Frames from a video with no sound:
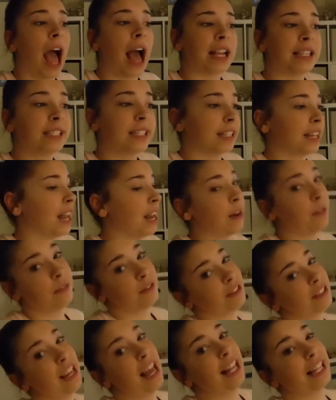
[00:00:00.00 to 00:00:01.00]
said any
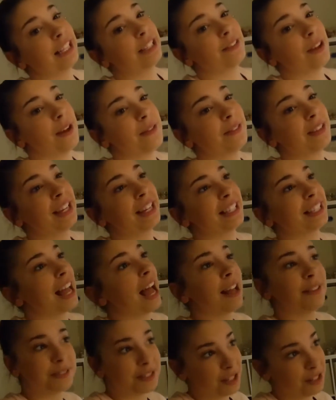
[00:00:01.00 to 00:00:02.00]
more salads on because
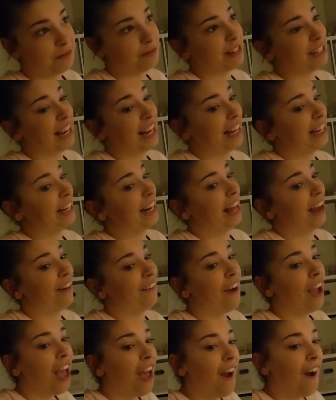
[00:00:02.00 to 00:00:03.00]
I'm starting my diet
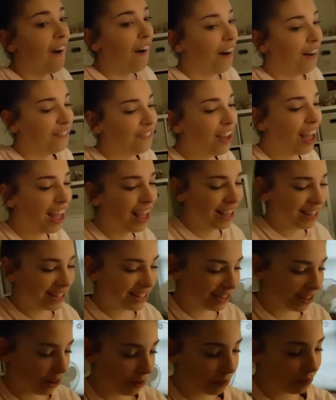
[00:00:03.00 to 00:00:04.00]
now.
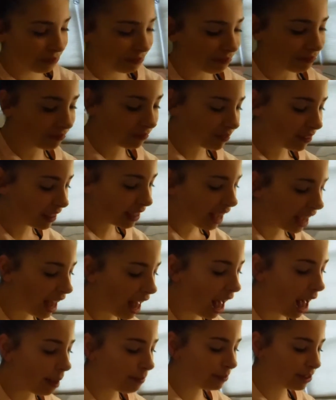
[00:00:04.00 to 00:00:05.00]
So
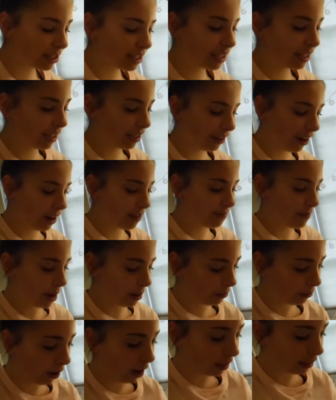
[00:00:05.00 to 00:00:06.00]
I'm just gonna grab my
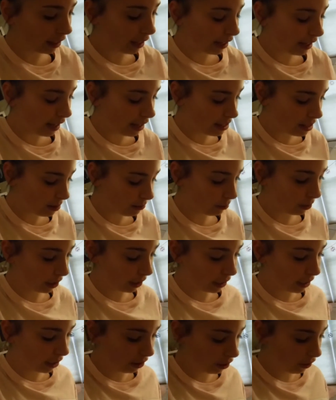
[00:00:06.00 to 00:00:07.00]
wallet and then we're
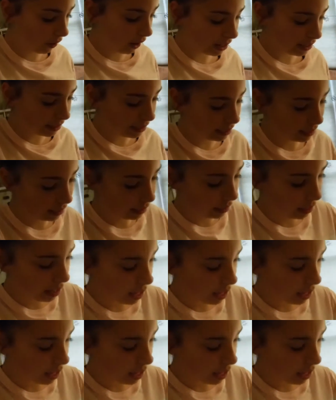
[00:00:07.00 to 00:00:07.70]
gonna go out to